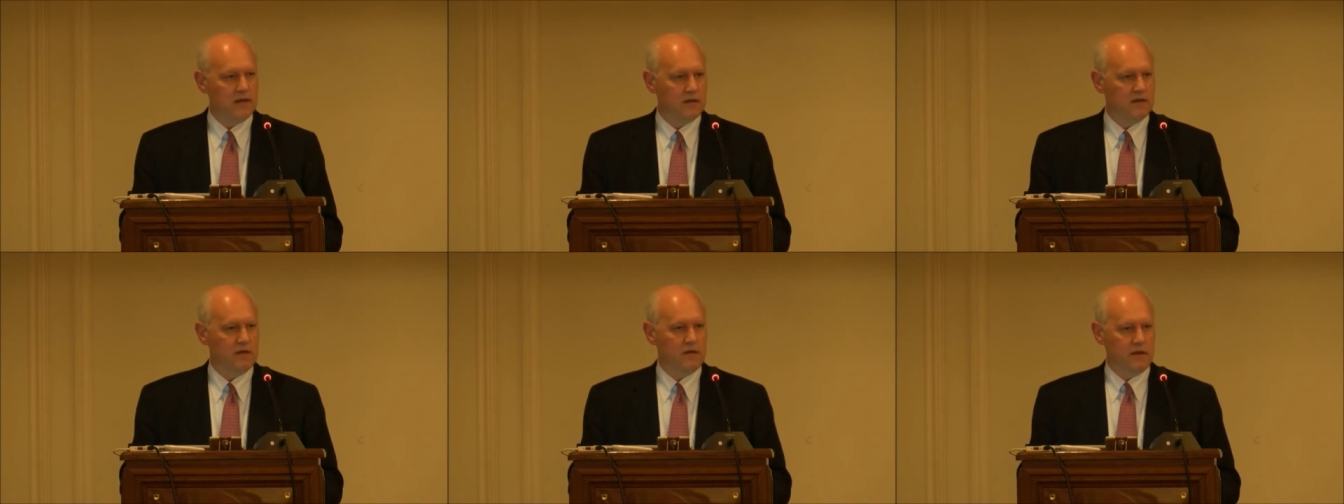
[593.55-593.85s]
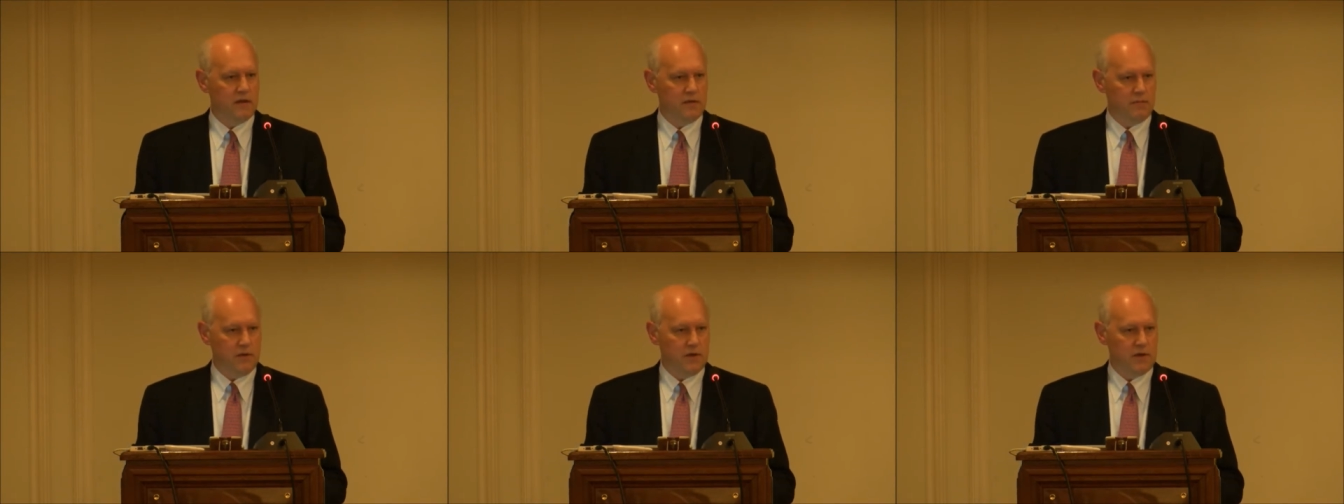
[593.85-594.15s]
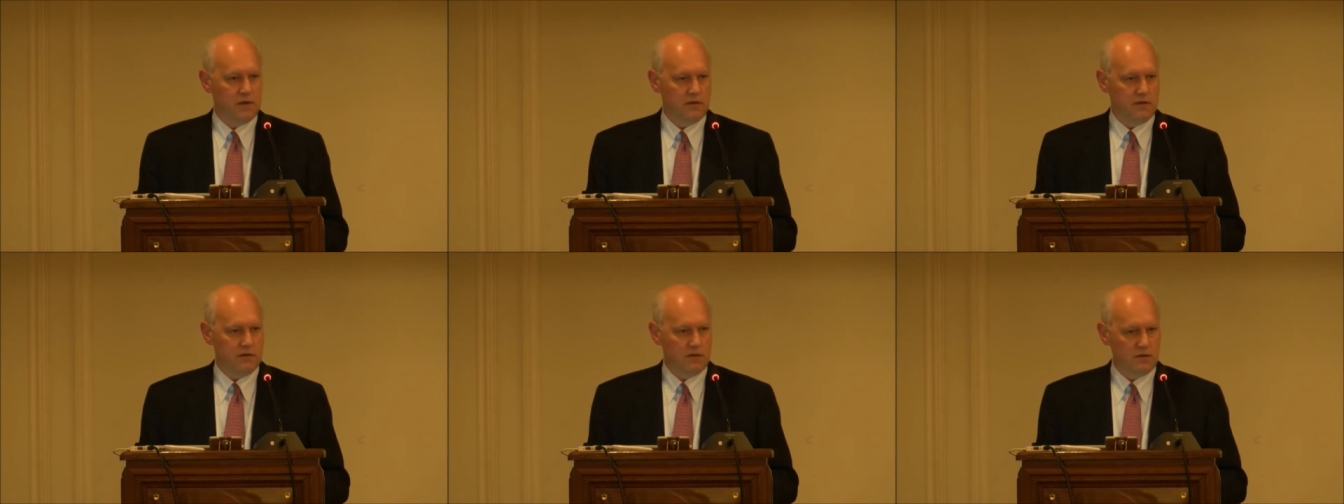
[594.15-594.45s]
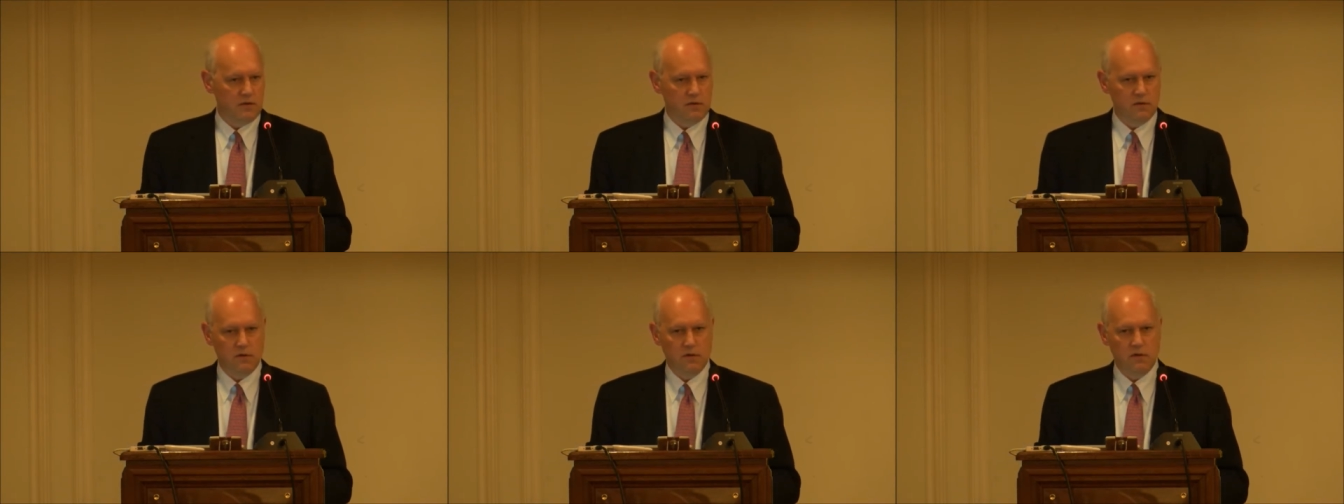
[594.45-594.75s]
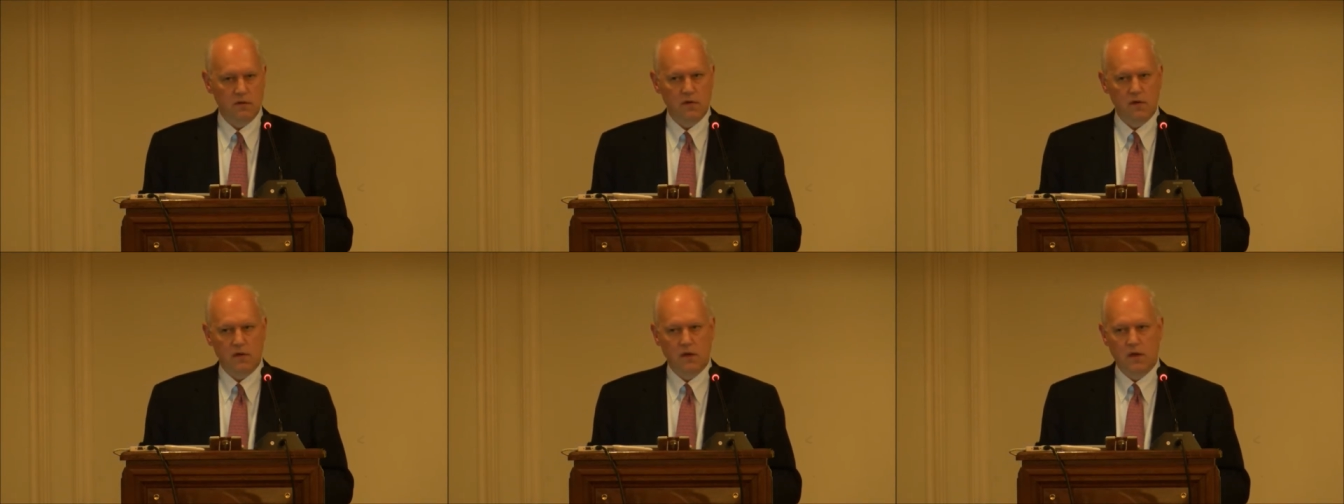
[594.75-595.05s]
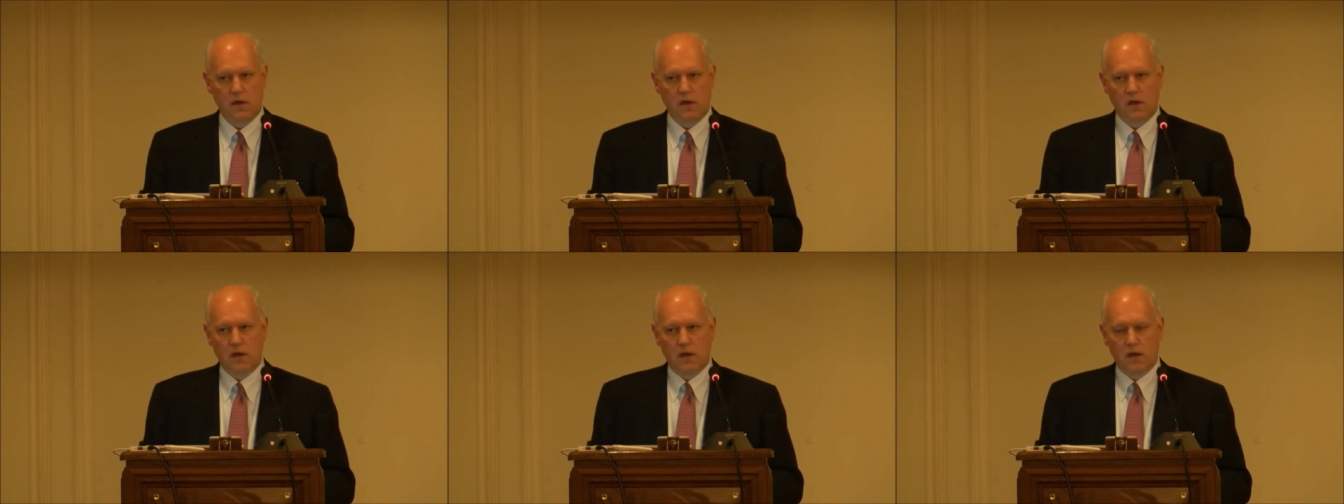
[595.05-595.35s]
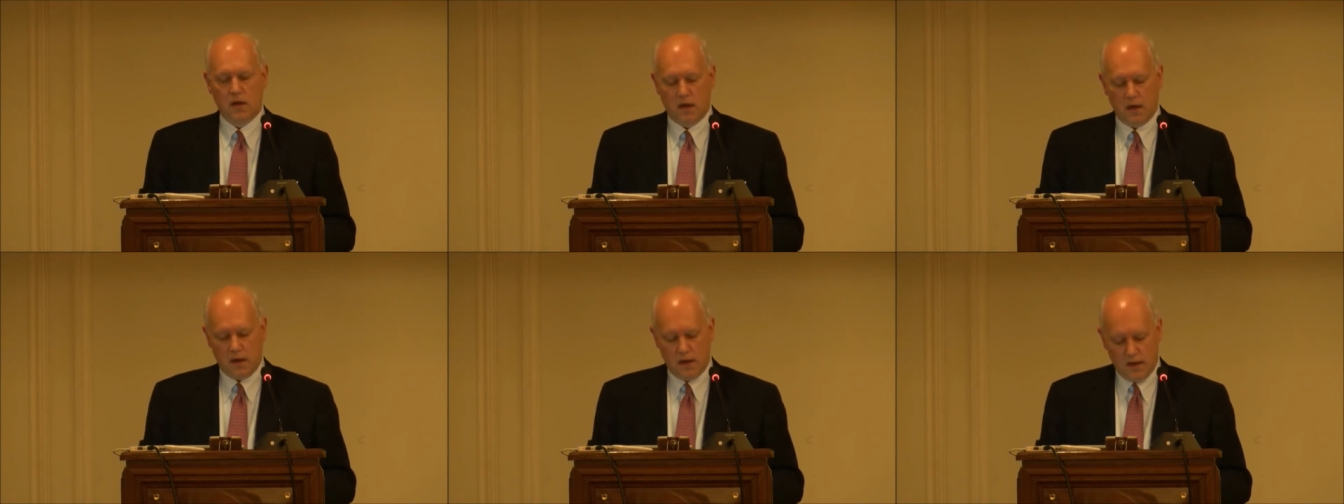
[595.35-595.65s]
it a little bit, you
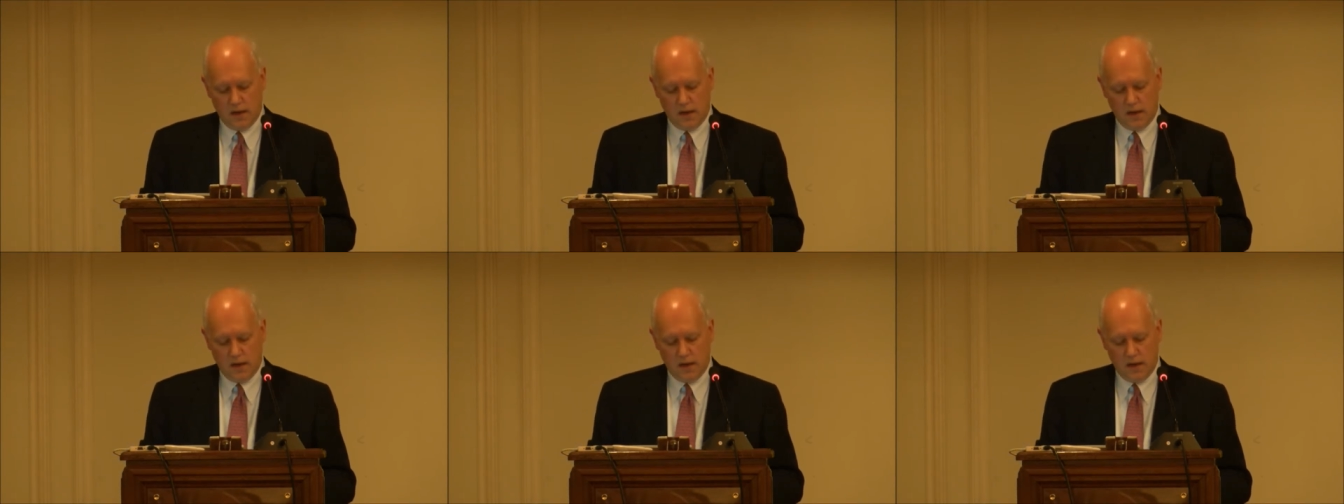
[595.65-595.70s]
know.